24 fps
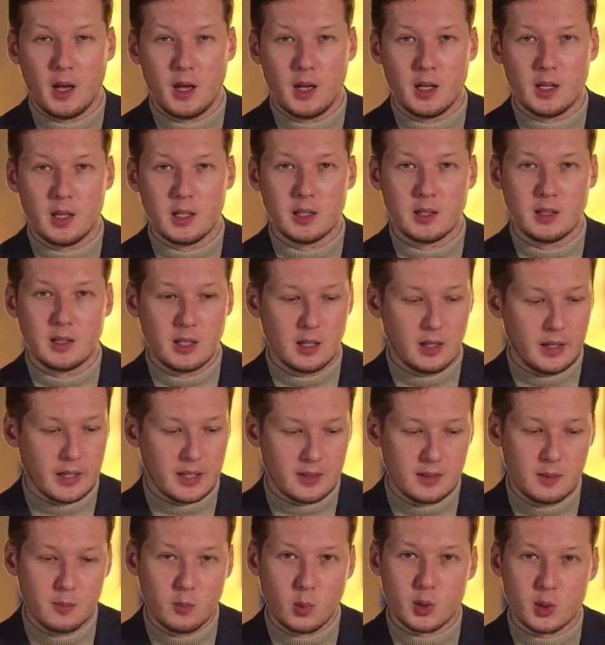and
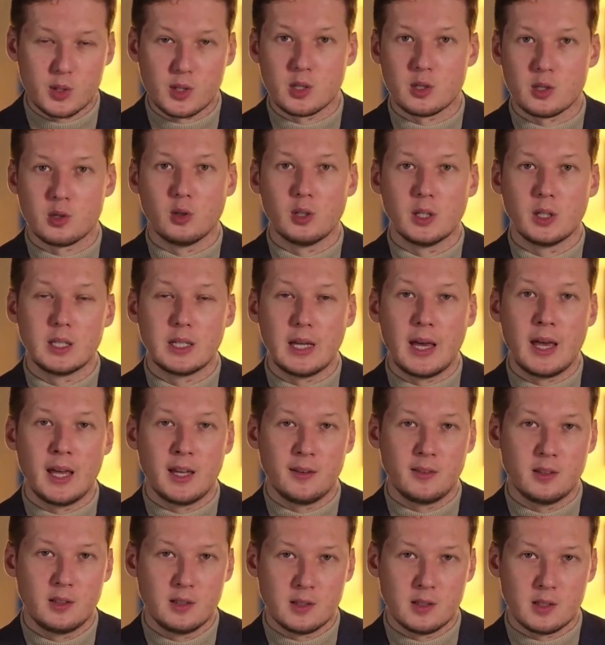the most solid
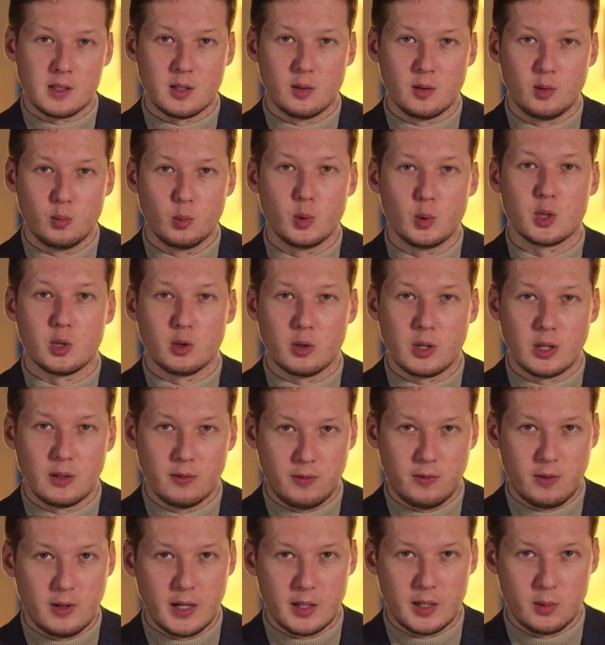evidence which you
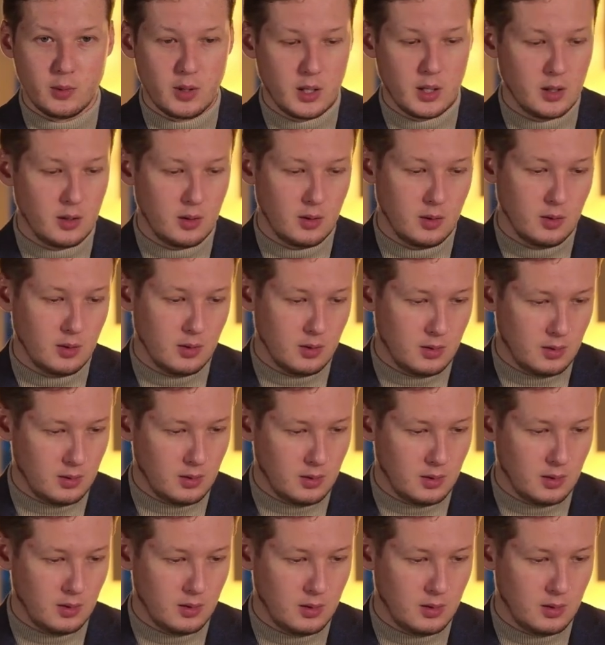can find within your